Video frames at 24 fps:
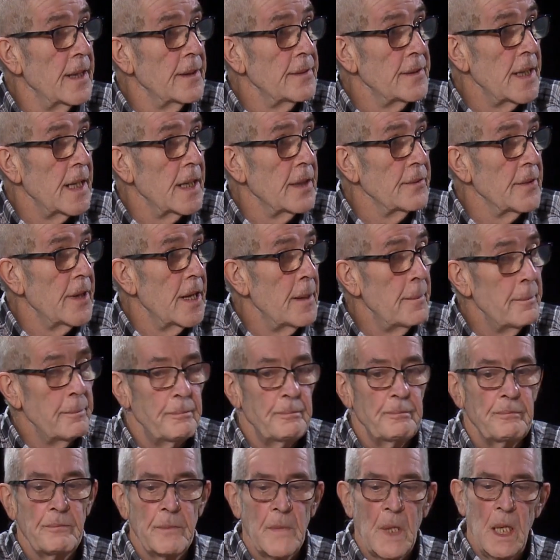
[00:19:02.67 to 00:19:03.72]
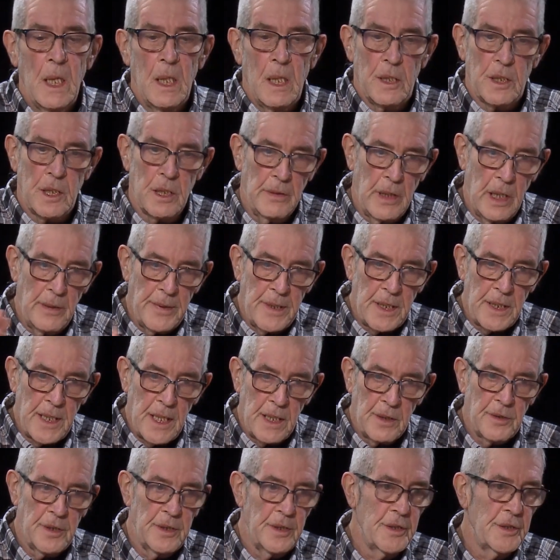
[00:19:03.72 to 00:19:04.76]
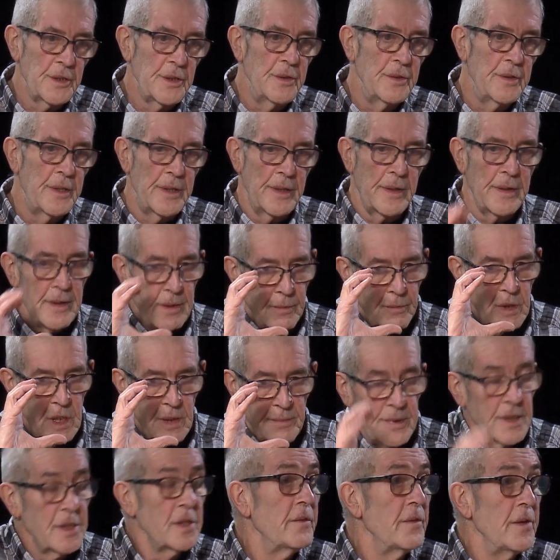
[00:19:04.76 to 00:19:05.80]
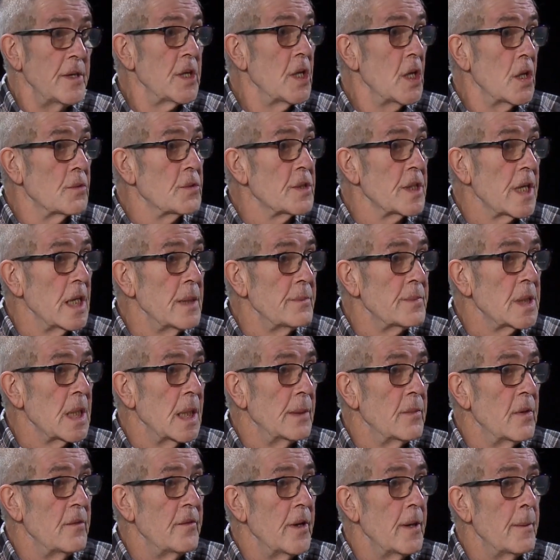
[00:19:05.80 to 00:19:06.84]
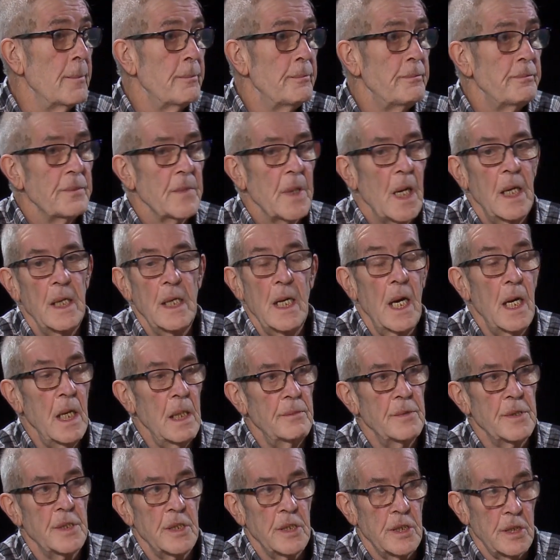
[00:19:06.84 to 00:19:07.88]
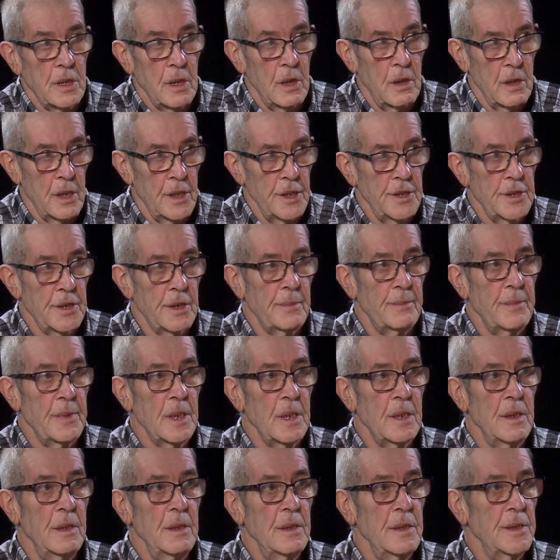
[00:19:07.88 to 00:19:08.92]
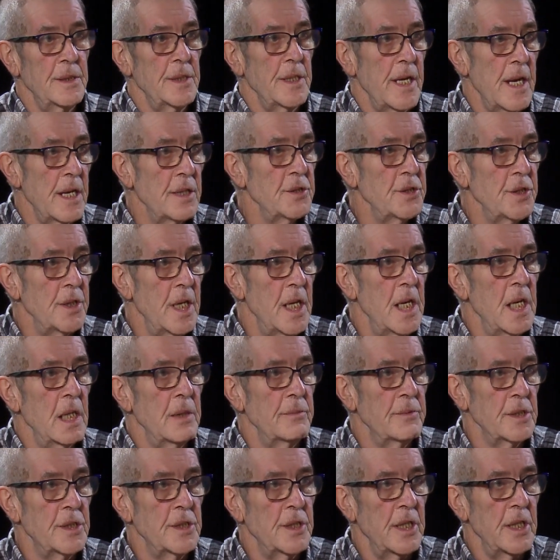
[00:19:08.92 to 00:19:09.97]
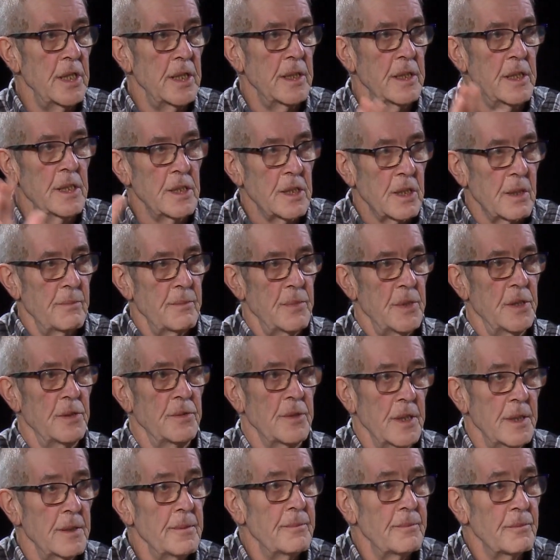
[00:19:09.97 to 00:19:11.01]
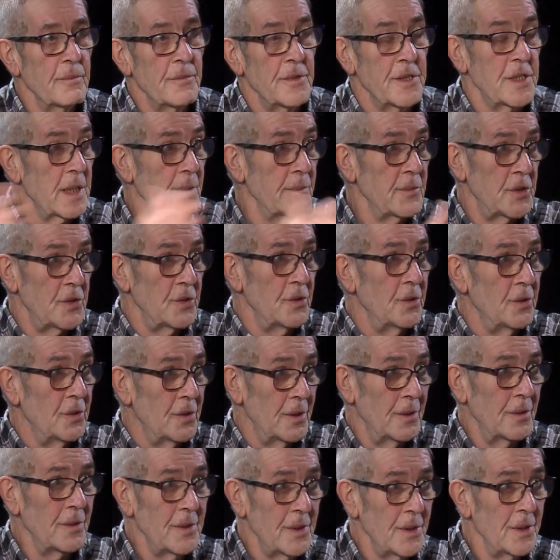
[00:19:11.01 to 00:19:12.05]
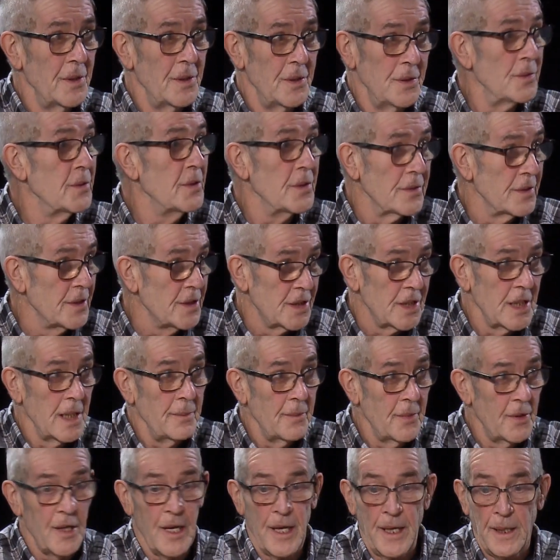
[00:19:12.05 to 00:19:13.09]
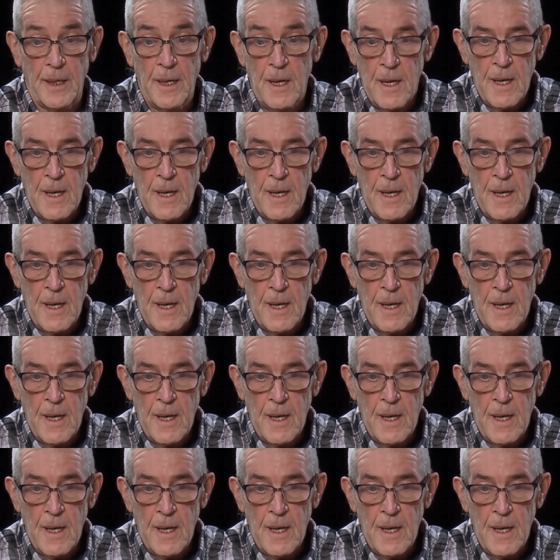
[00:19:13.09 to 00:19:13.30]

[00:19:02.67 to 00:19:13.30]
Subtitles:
down there. So I went down to the studio, they wanted me to videotape some of it. And I was astonished because the engineer was sitting at his computer, which I'm sure you do the same thing.